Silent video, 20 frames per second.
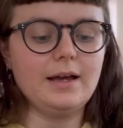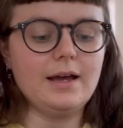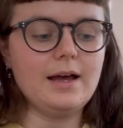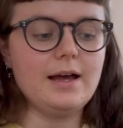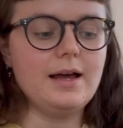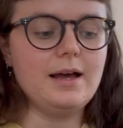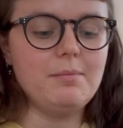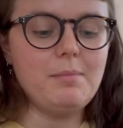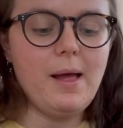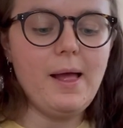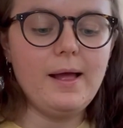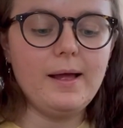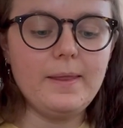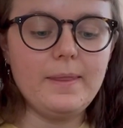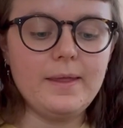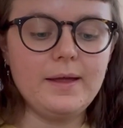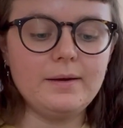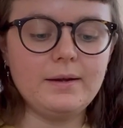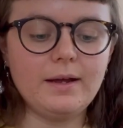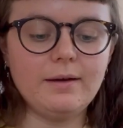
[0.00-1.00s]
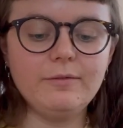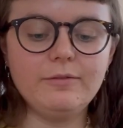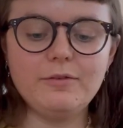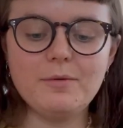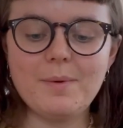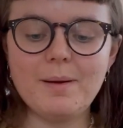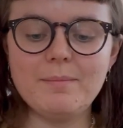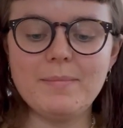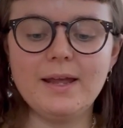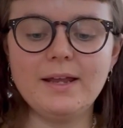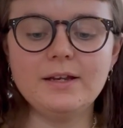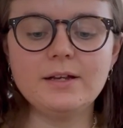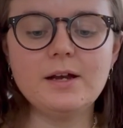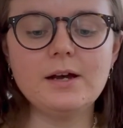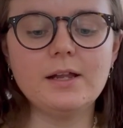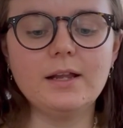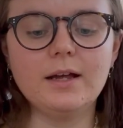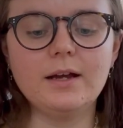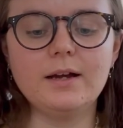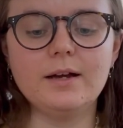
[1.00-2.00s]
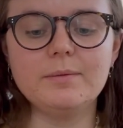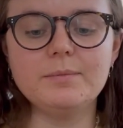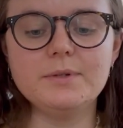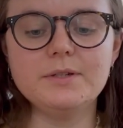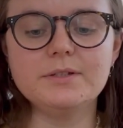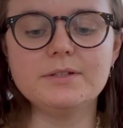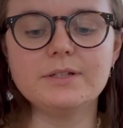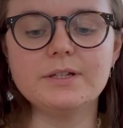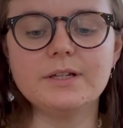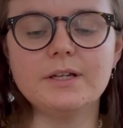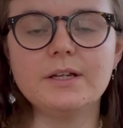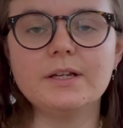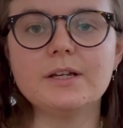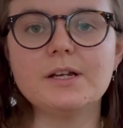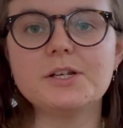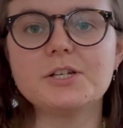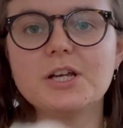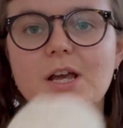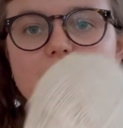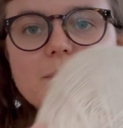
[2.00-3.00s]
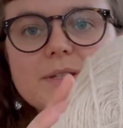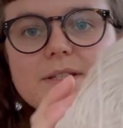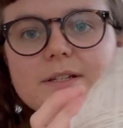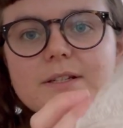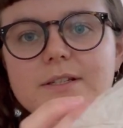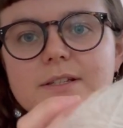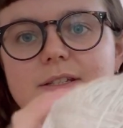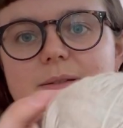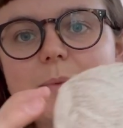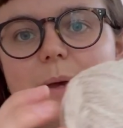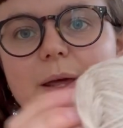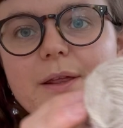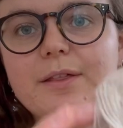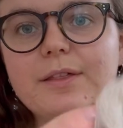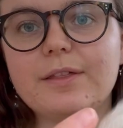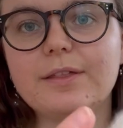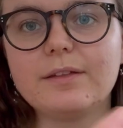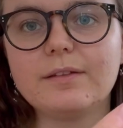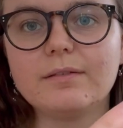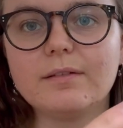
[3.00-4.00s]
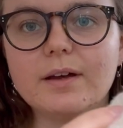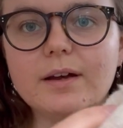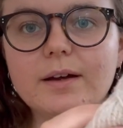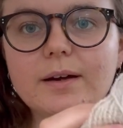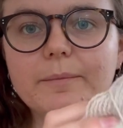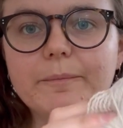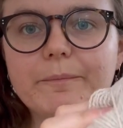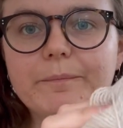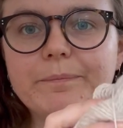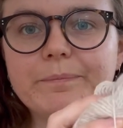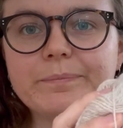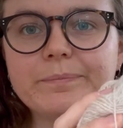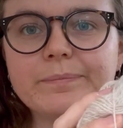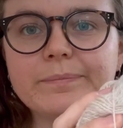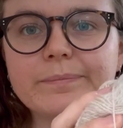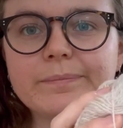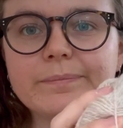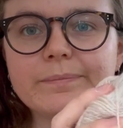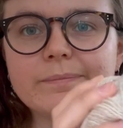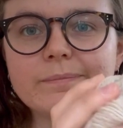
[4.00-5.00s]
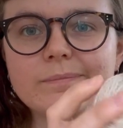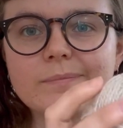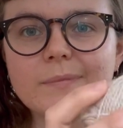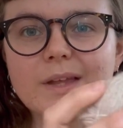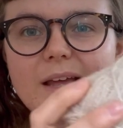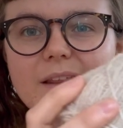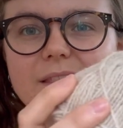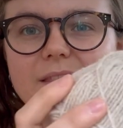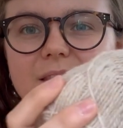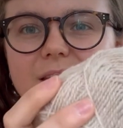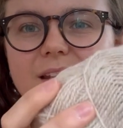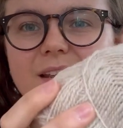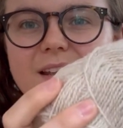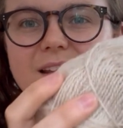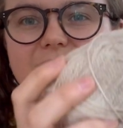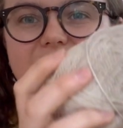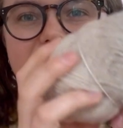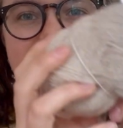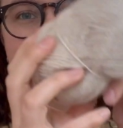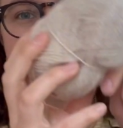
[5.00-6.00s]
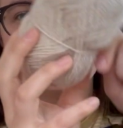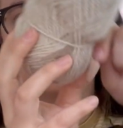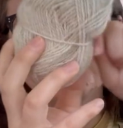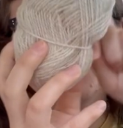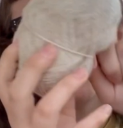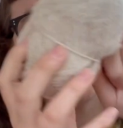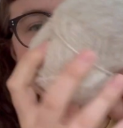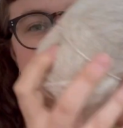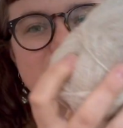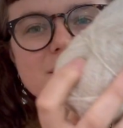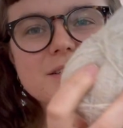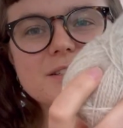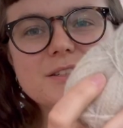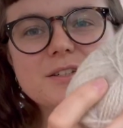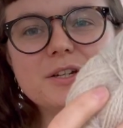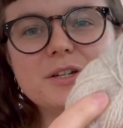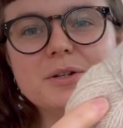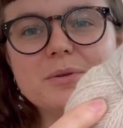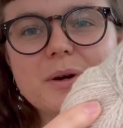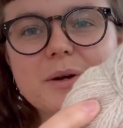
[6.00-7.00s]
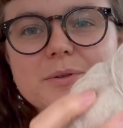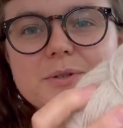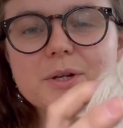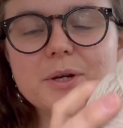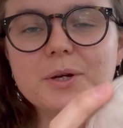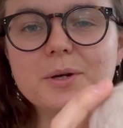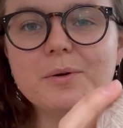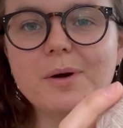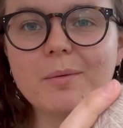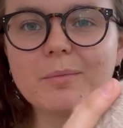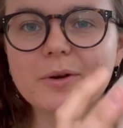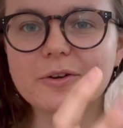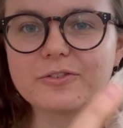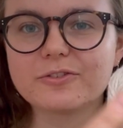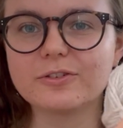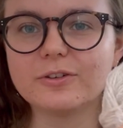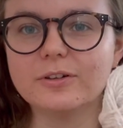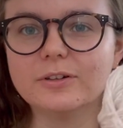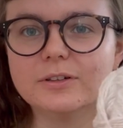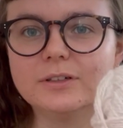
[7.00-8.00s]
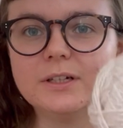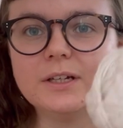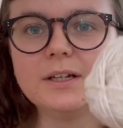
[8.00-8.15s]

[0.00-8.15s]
And then now for my main colour, I'm using Jameson and Smith. I think this colourway is 202, I'm not sure.